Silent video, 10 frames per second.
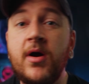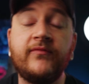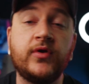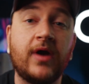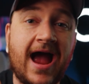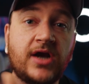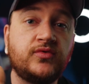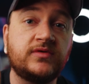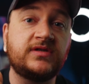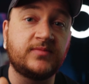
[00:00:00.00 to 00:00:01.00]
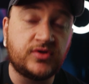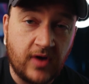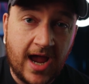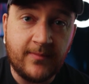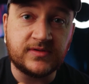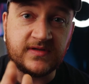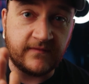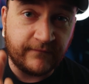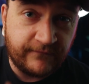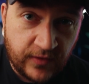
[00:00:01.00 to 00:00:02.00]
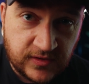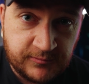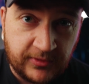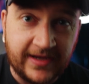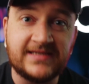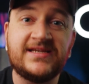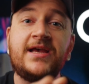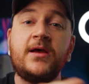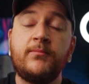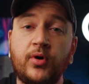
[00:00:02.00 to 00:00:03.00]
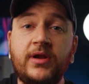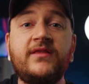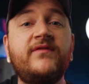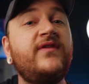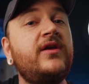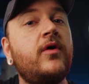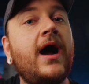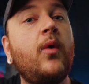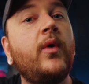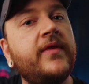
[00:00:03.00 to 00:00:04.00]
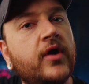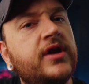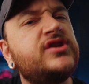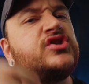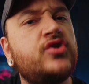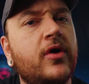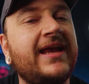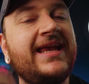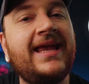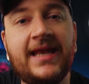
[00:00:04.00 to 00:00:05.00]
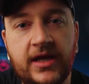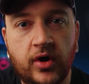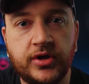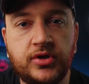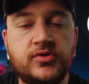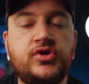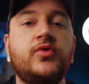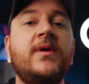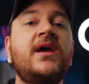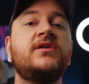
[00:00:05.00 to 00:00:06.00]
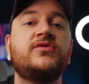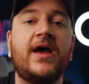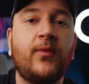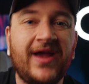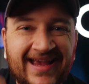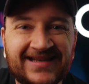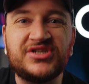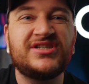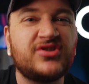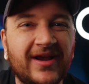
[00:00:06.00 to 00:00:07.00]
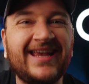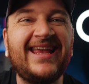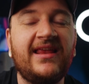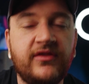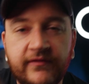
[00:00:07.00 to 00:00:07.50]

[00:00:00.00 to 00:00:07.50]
of your actual subscribers in the first place, putting the video out when they're gonna start getting on YouTube, so that way it can just start getting